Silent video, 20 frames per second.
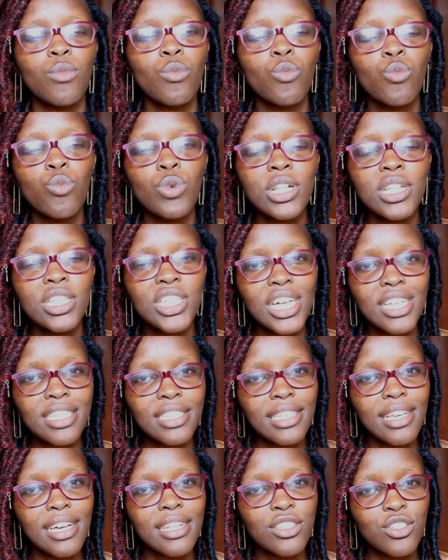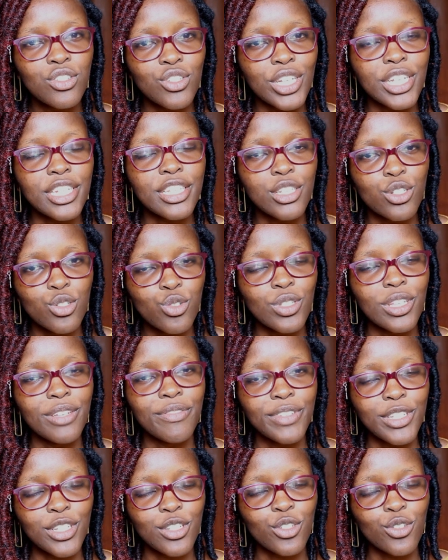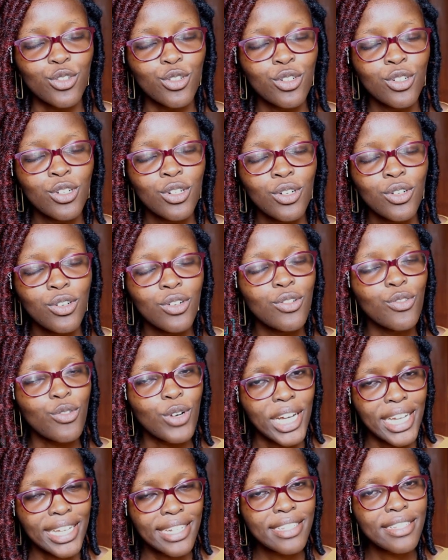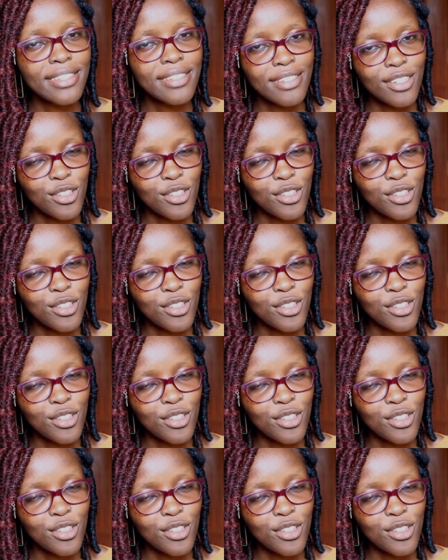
we'll just get straight into the video. Right.